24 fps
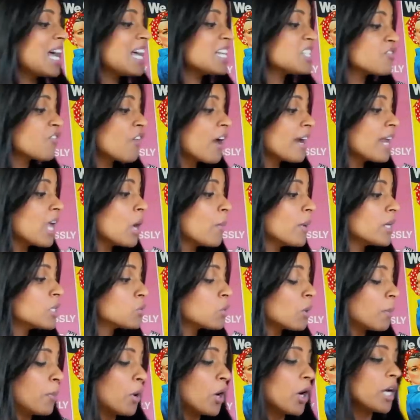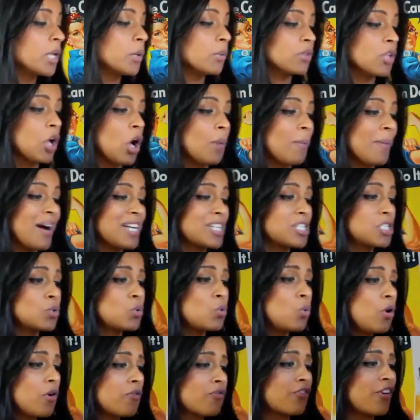Last Friday, I went to a party with all my
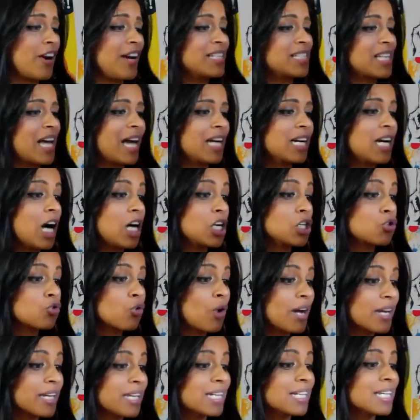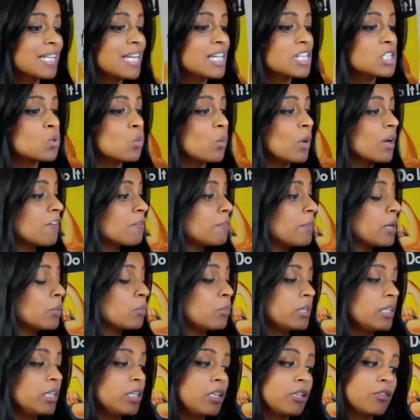school friends. I got drunk and kissed one of my
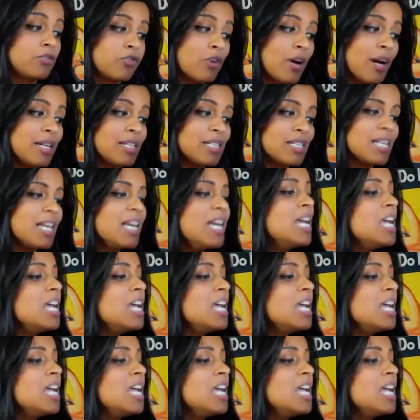really good friends.